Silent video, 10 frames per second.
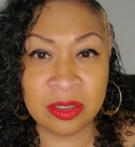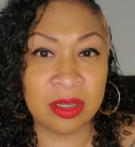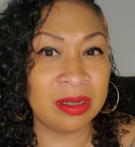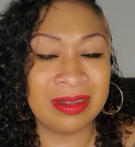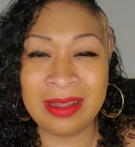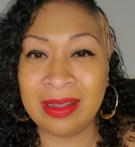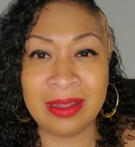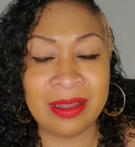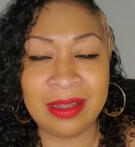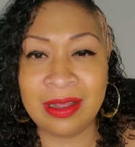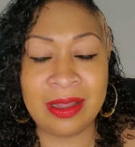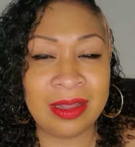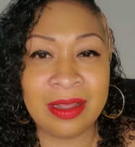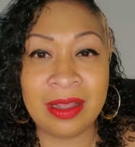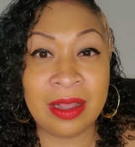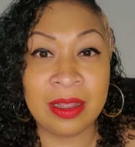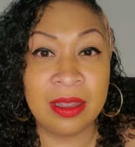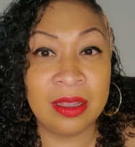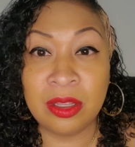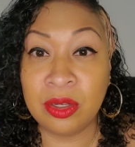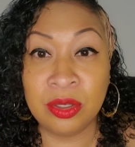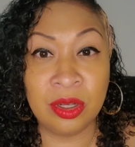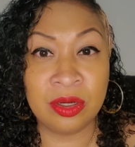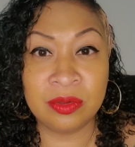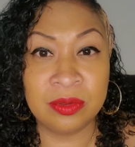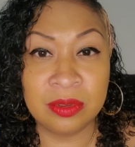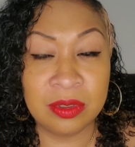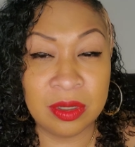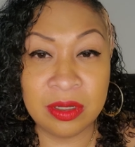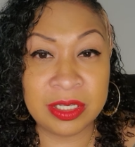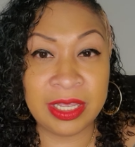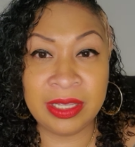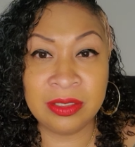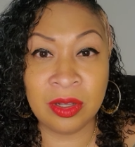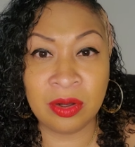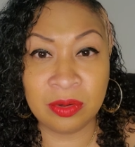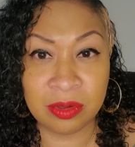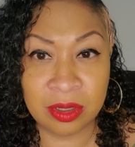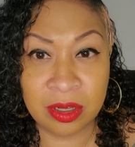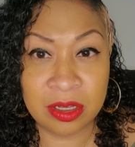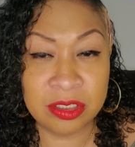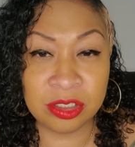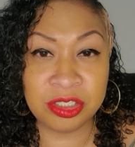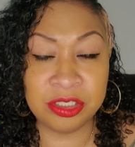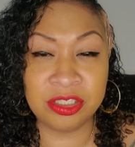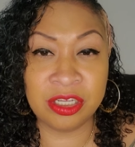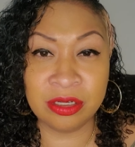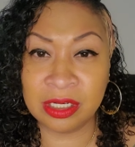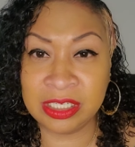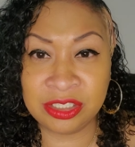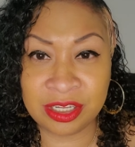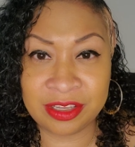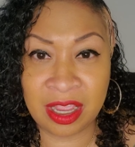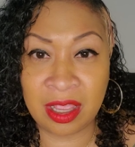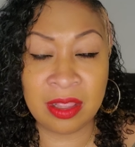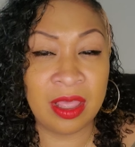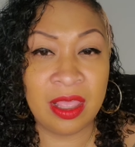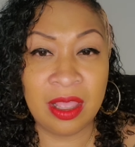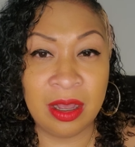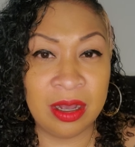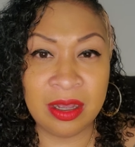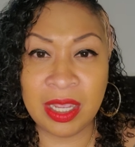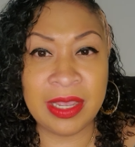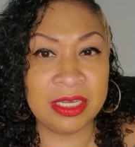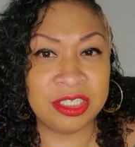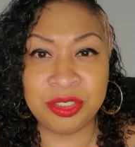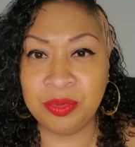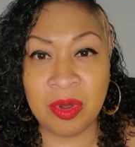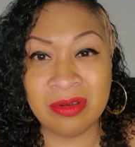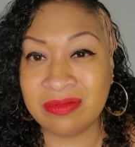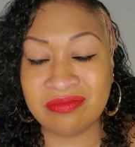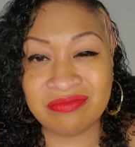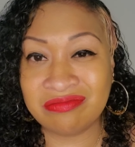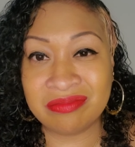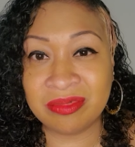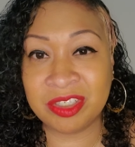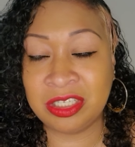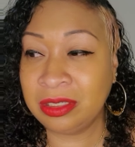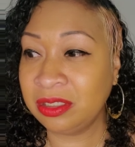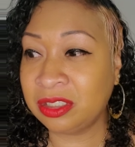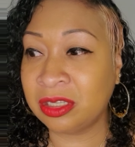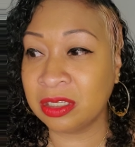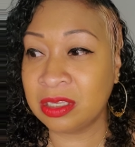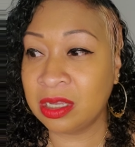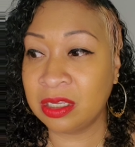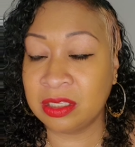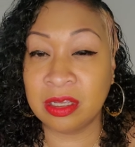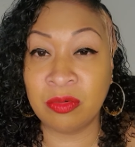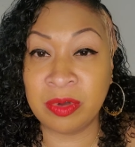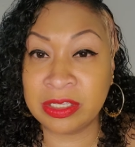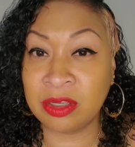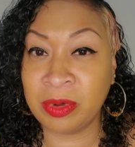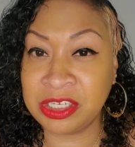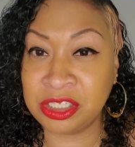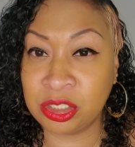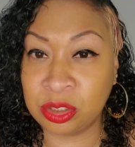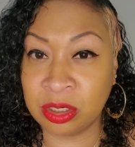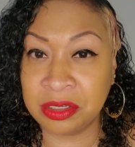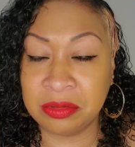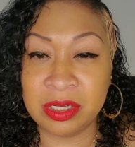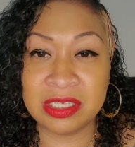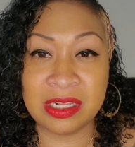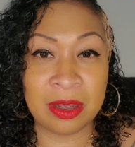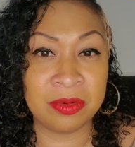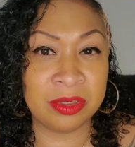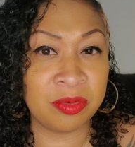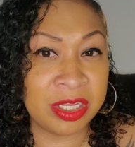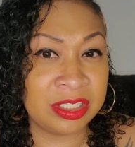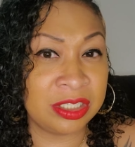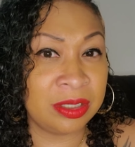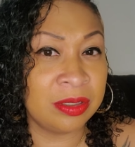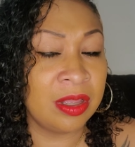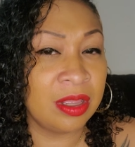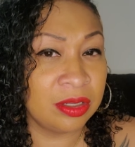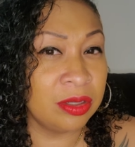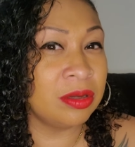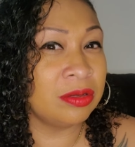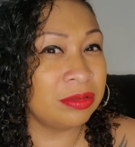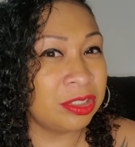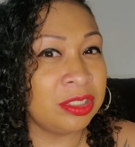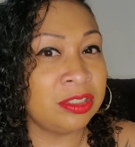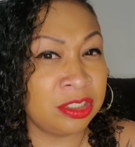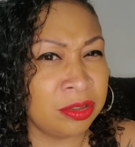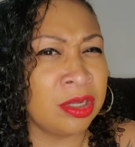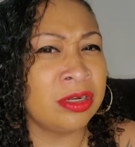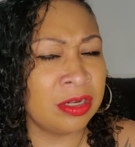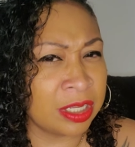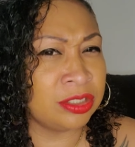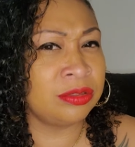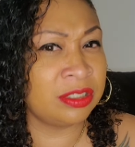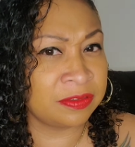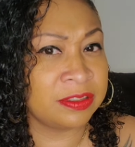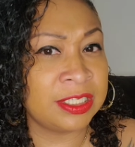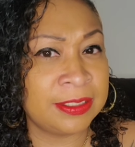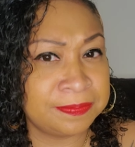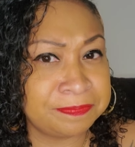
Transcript: you know uh, uh uh uh uh uh uh no okay no so she'll totally shut down uh and she won't she the the the way the way she saw you is not the way she you know she she's gonna look at you differently